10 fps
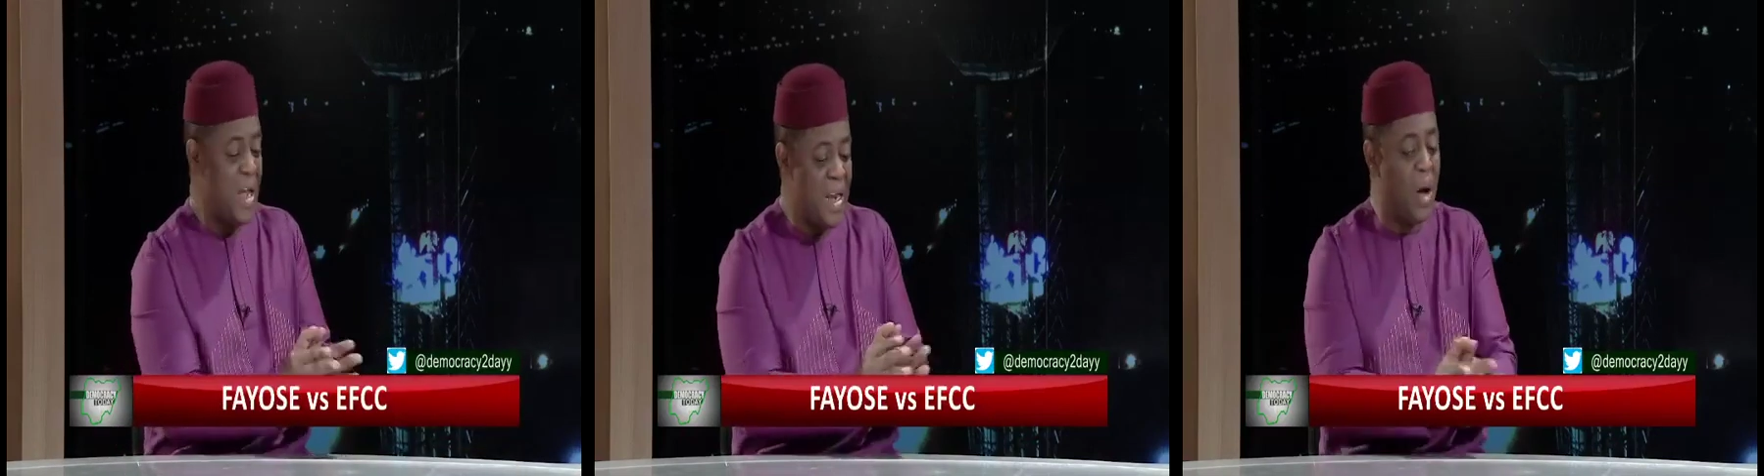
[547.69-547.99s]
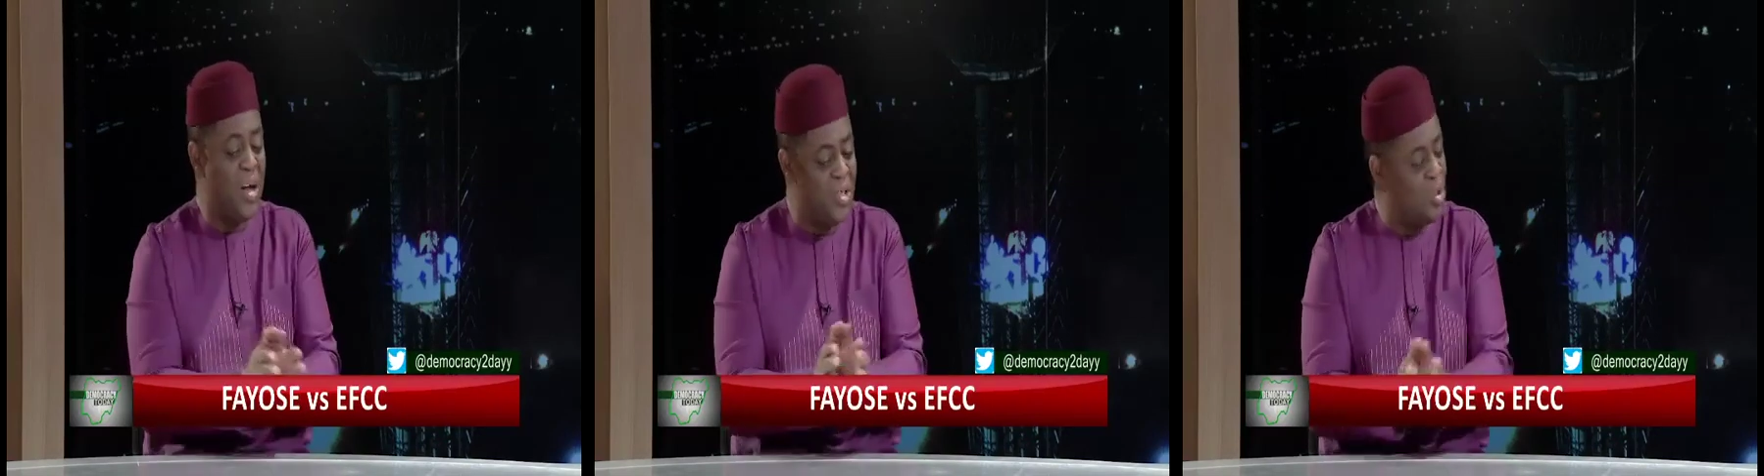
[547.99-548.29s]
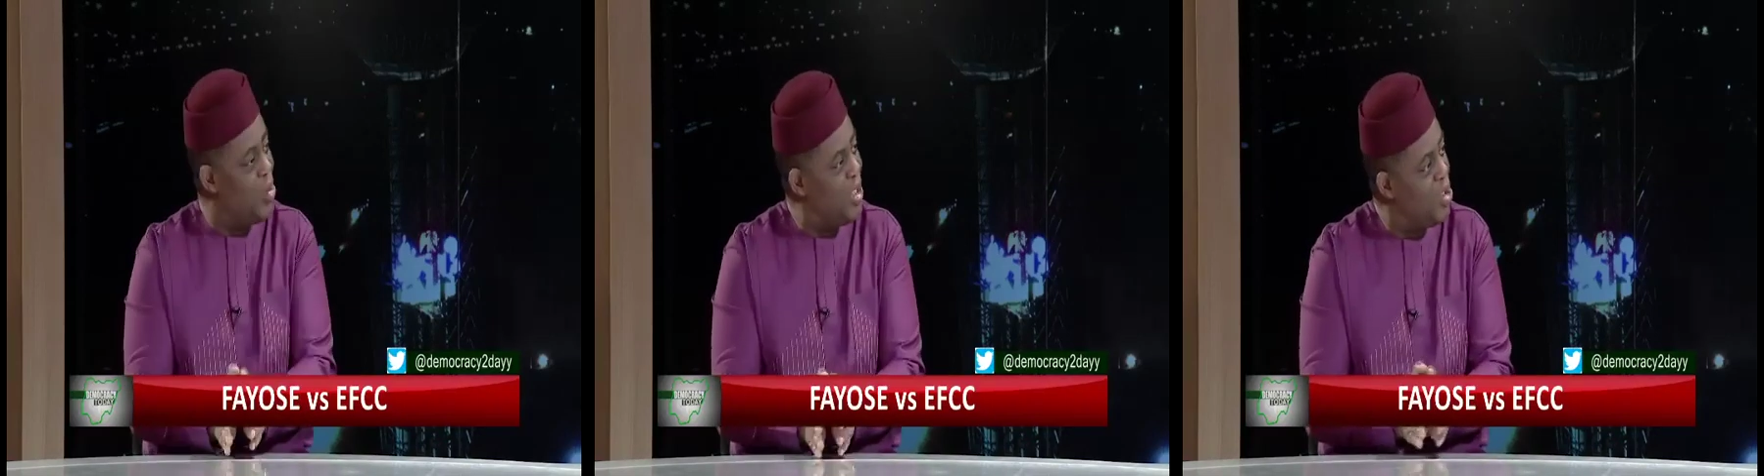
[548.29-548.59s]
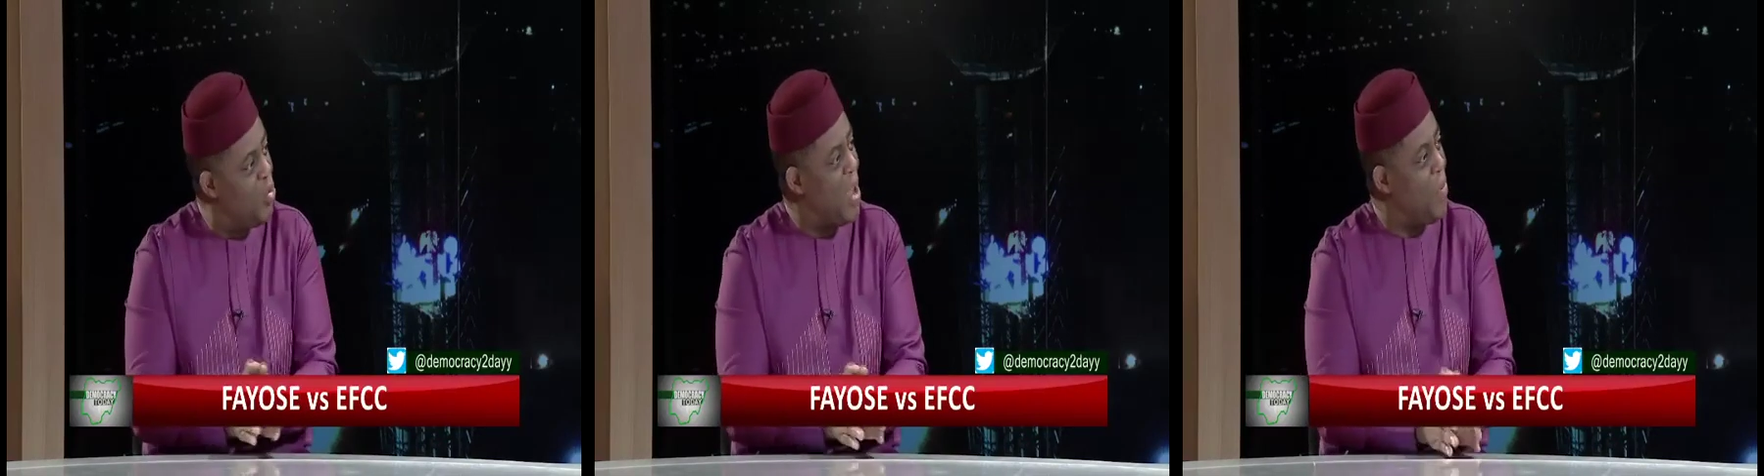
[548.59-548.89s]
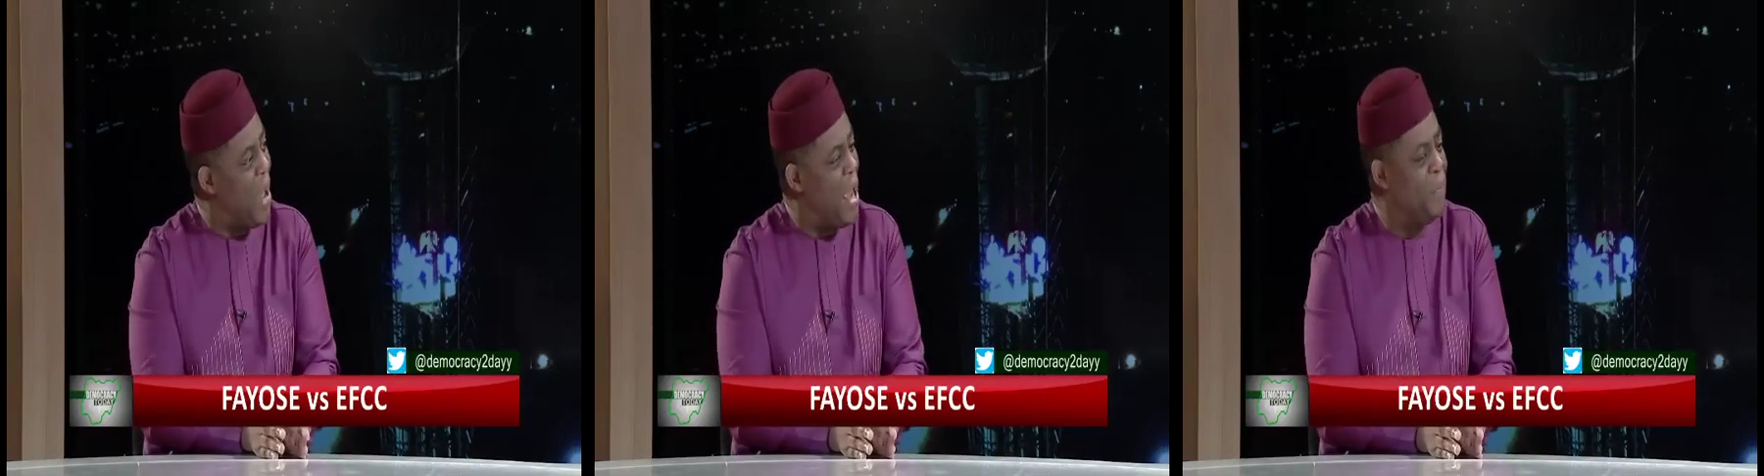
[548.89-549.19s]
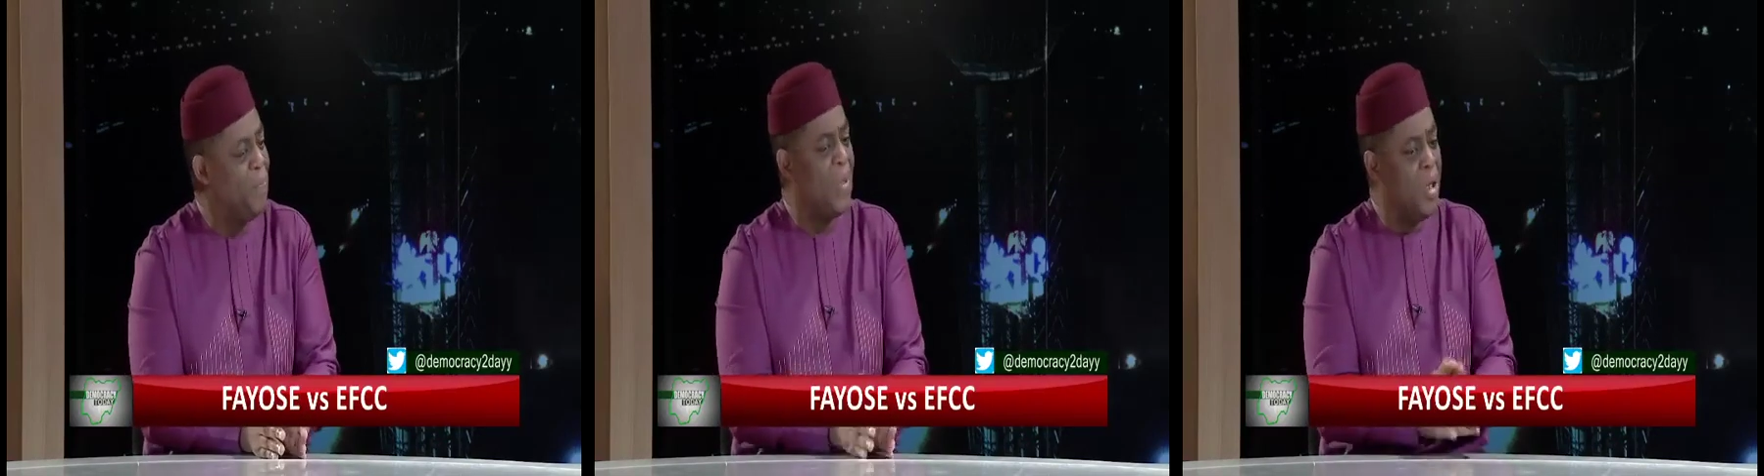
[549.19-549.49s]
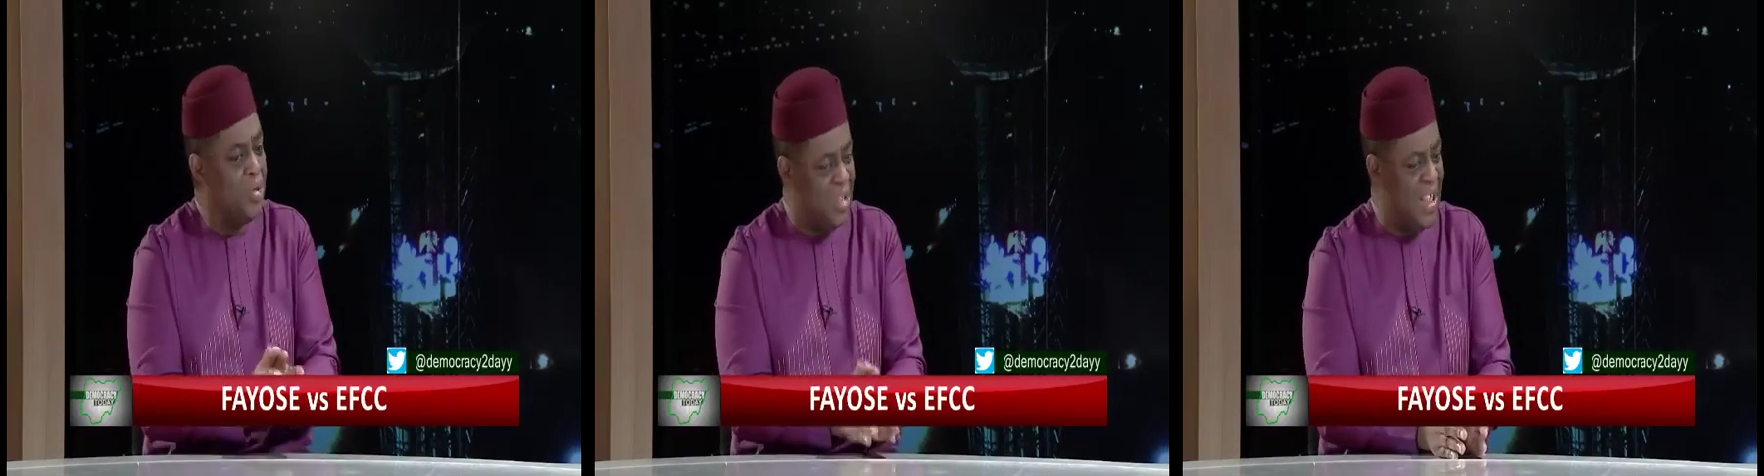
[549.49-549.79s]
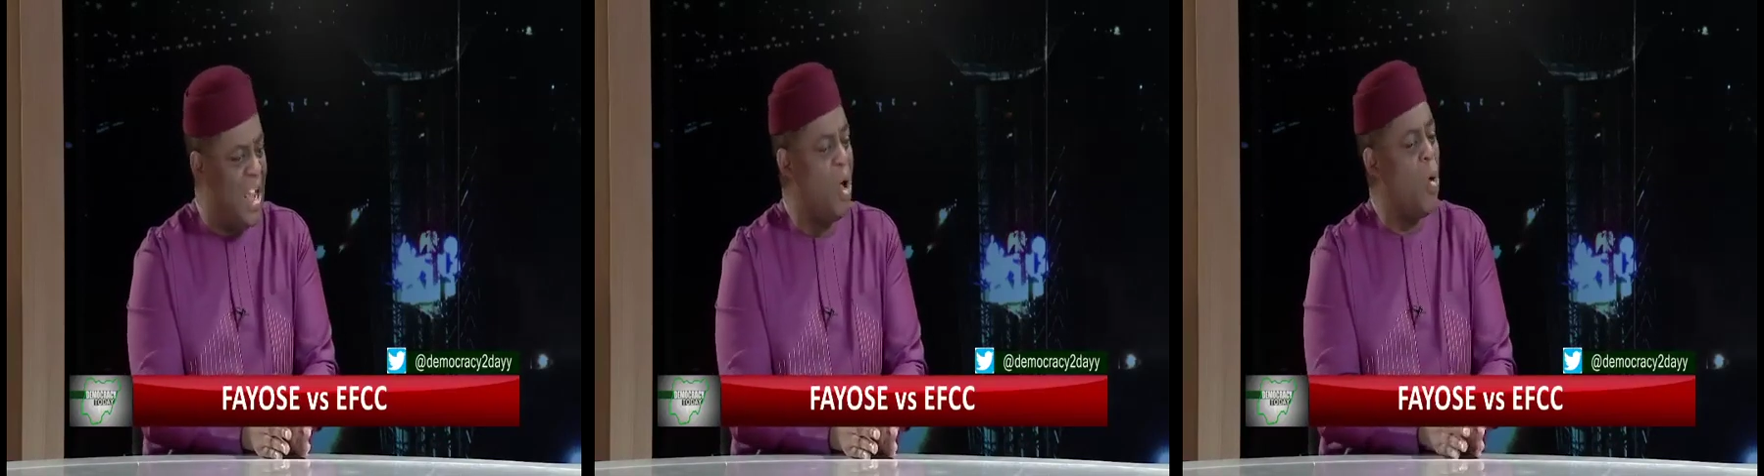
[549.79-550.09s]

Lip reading: Now, a situation whereby you say,